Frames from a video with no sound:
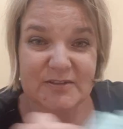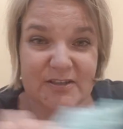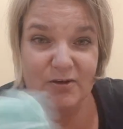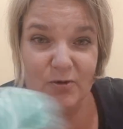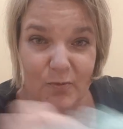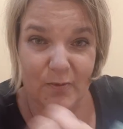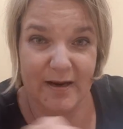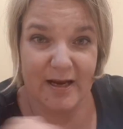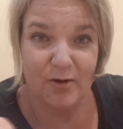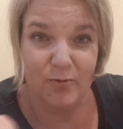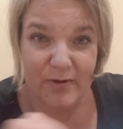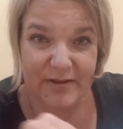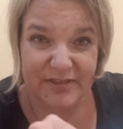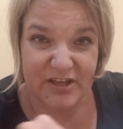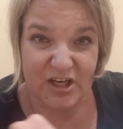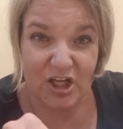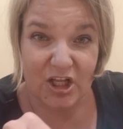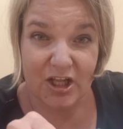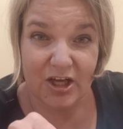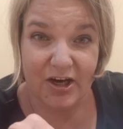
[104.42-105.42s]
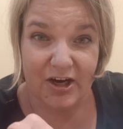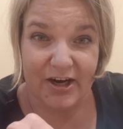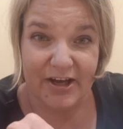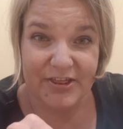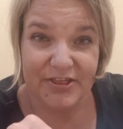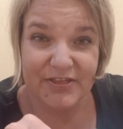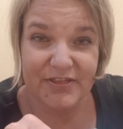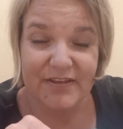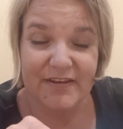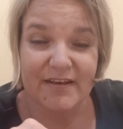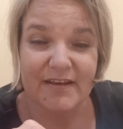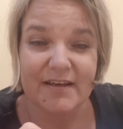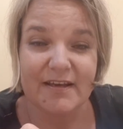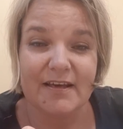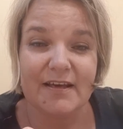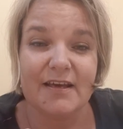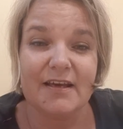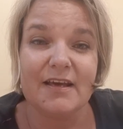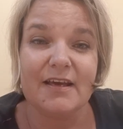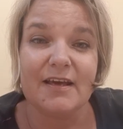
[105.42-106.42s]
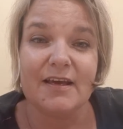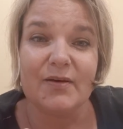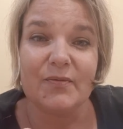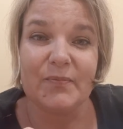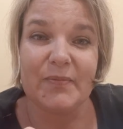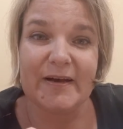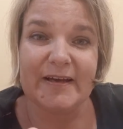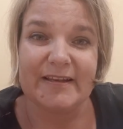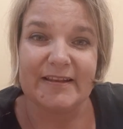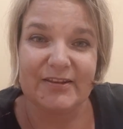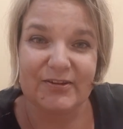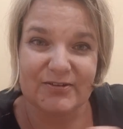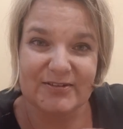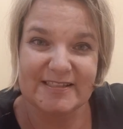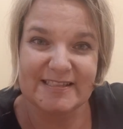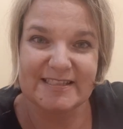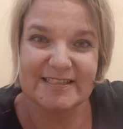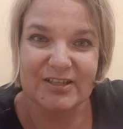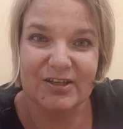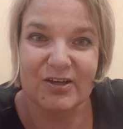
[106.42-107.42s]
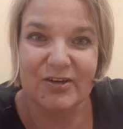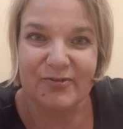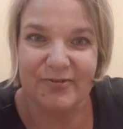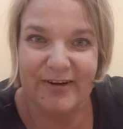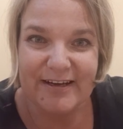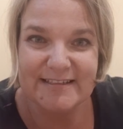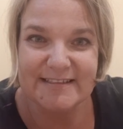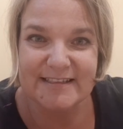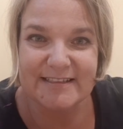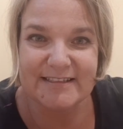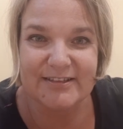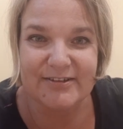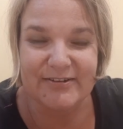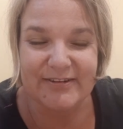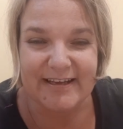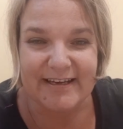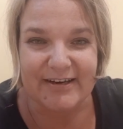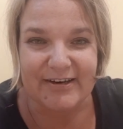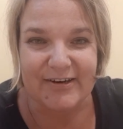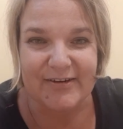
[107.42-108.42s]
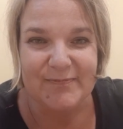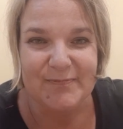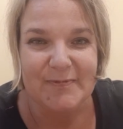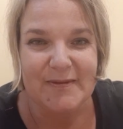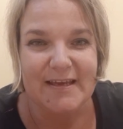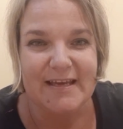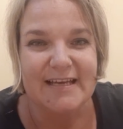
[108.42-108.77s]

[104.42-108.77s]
it away with a cloth, but there's still a residue there.